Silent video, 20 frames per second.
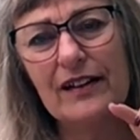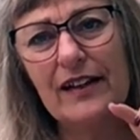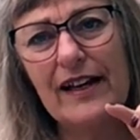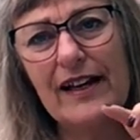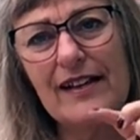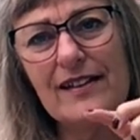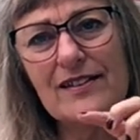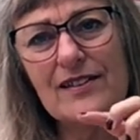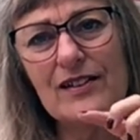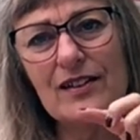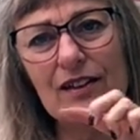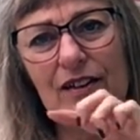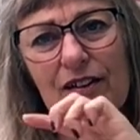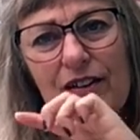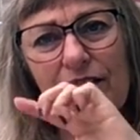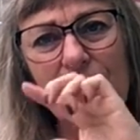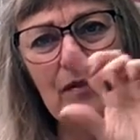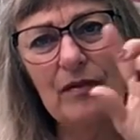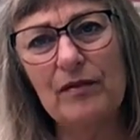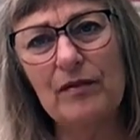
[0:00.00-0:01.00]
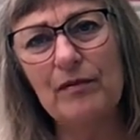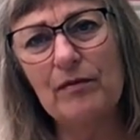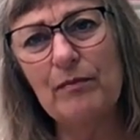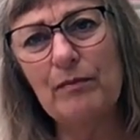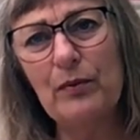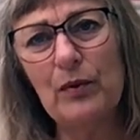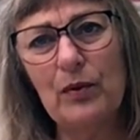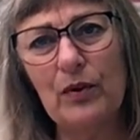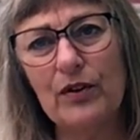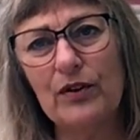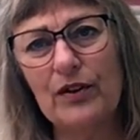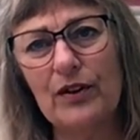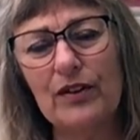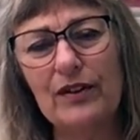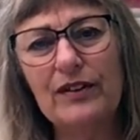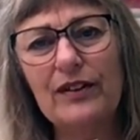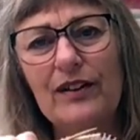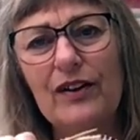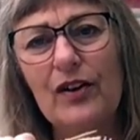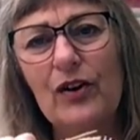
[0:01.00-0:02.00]
as a
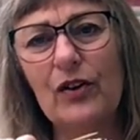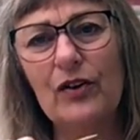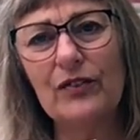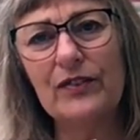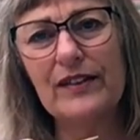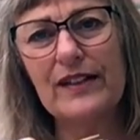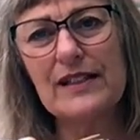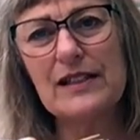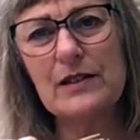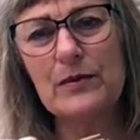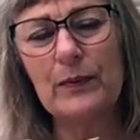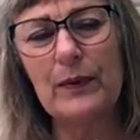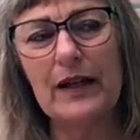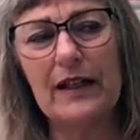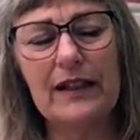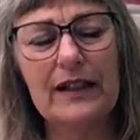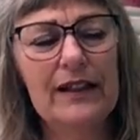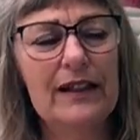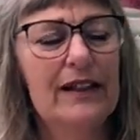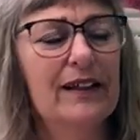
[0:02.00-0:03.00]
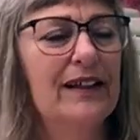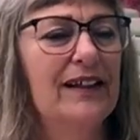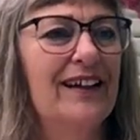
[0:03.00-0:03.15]
border on this one,